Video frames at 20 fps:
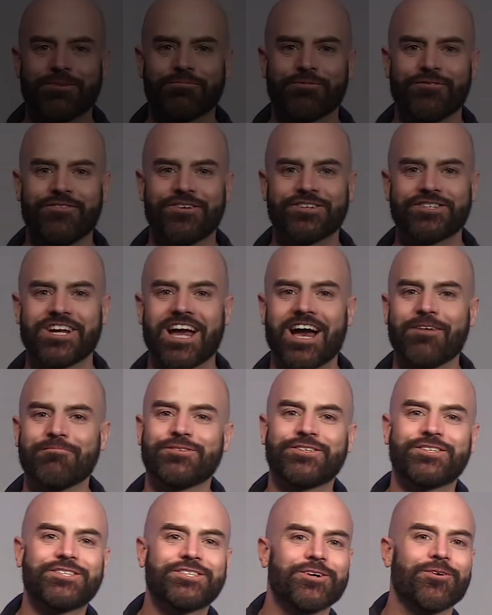Revision? I'm
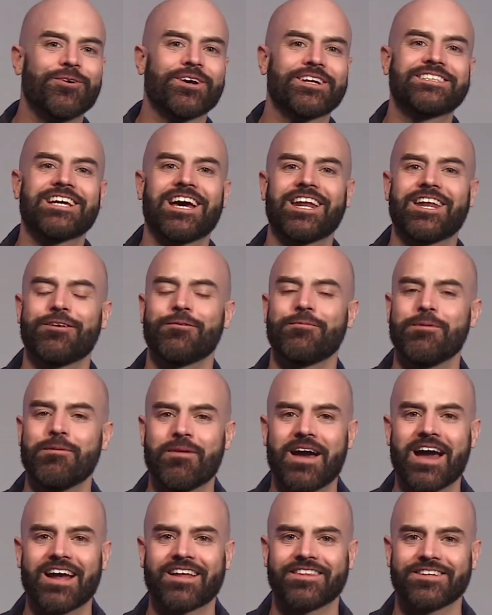so excited to be
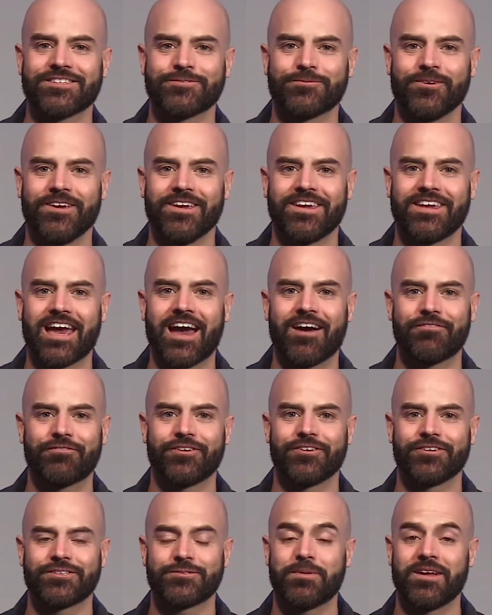back this week
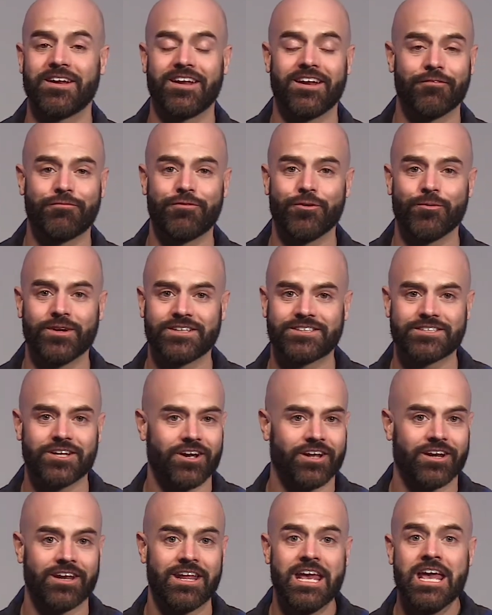after spending a few weeks
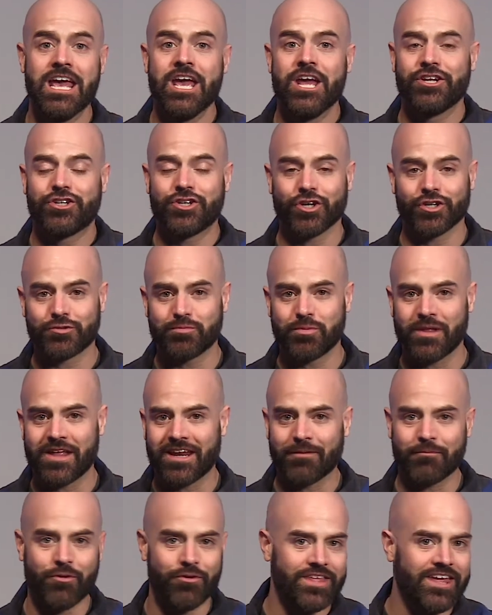talking church
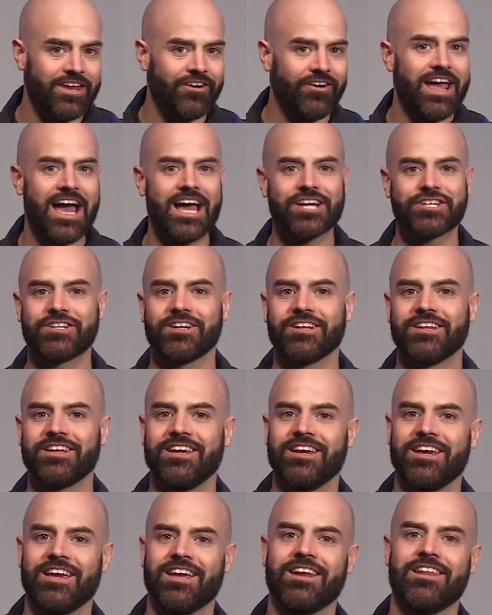planting both
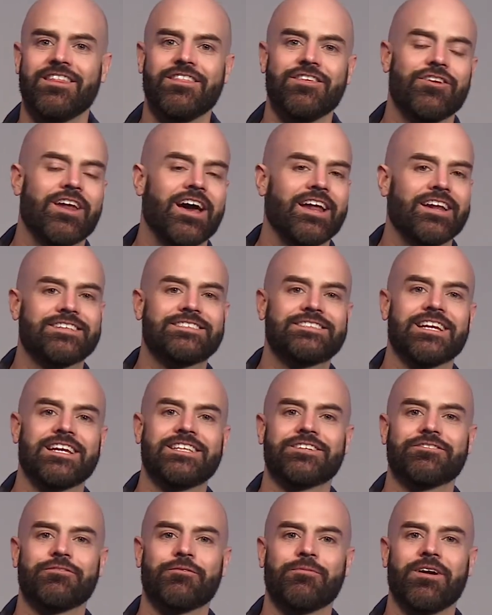internationally and in the United States
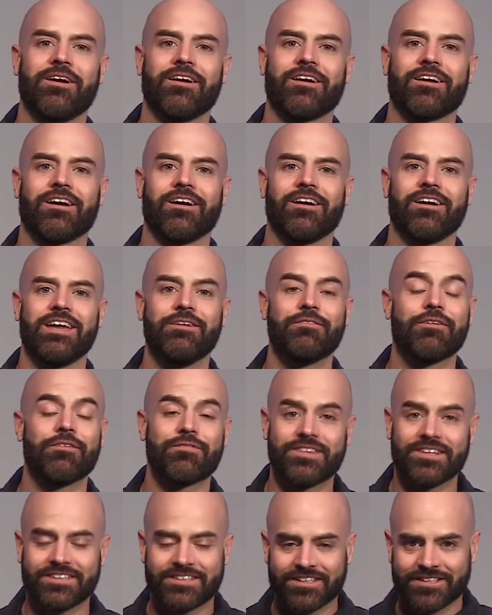of America. Even if
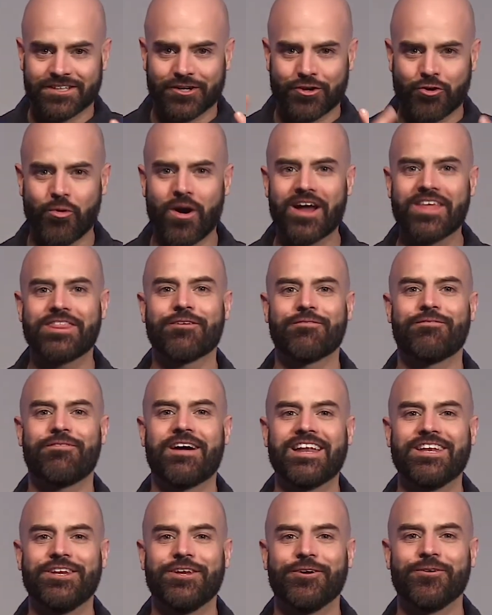this isn't quite the
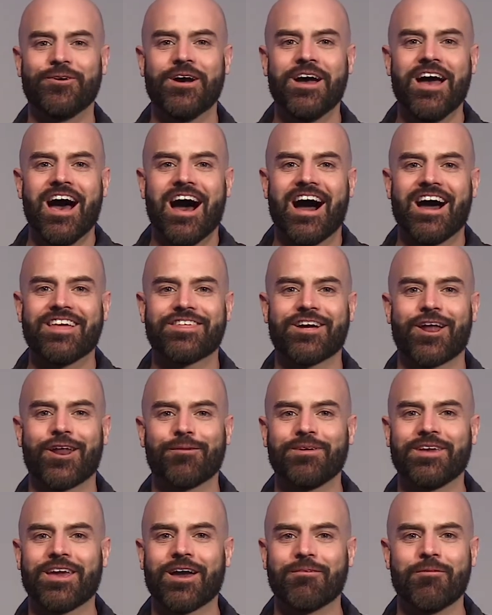venue I thought I'd
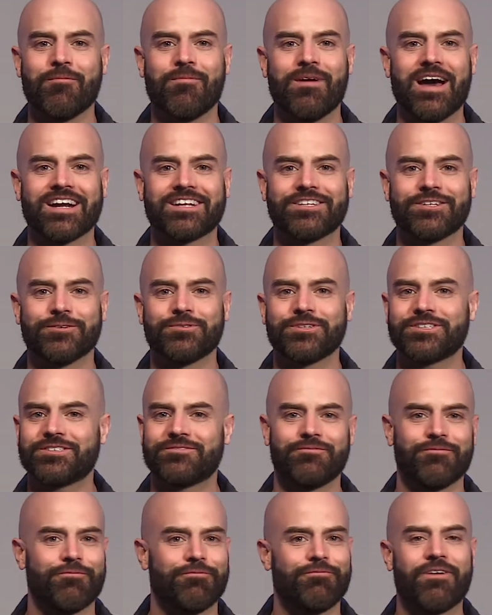be coming back to, just
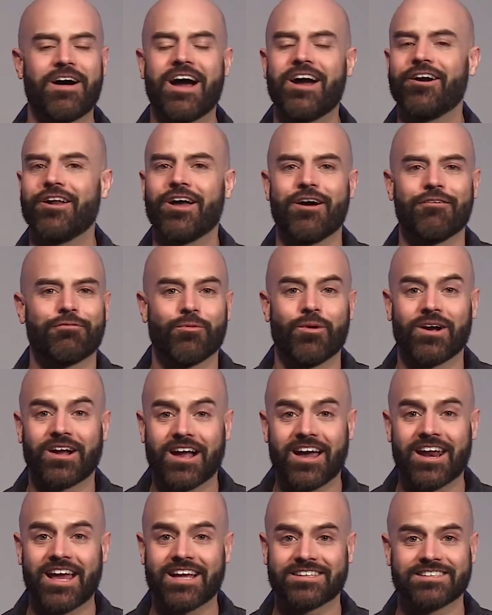fired up for what
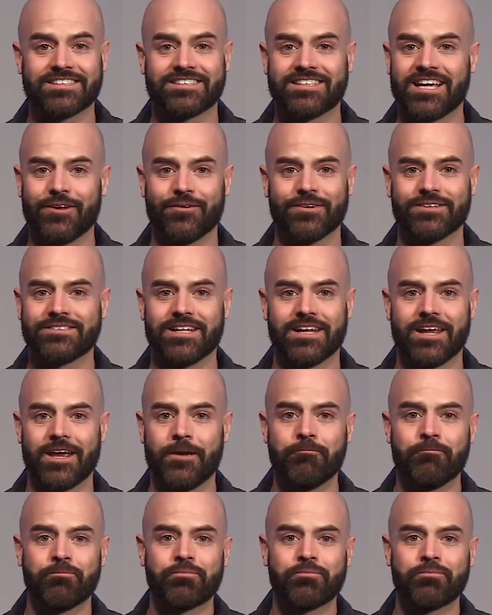God has to say to us today.